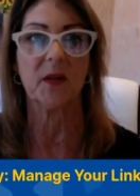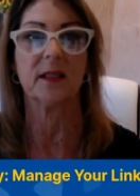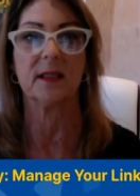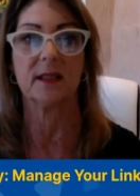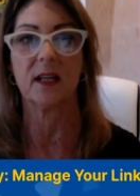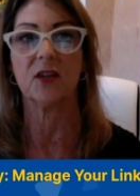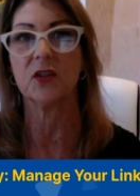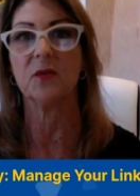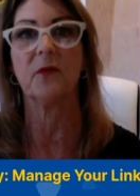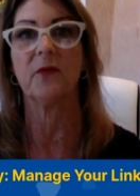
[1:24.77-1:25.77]
because it's not a
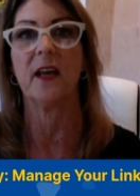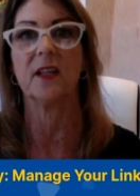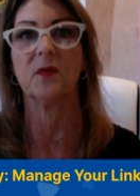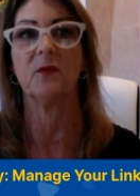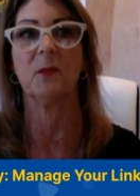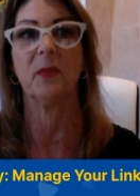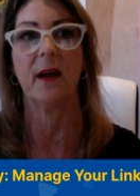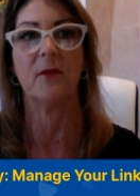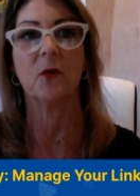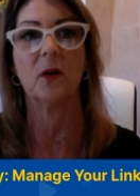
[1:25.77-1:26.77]
super fast moving
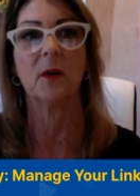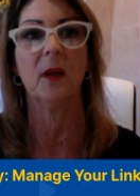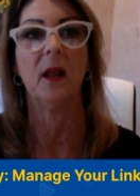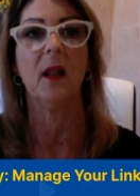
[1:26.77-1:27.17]
platform,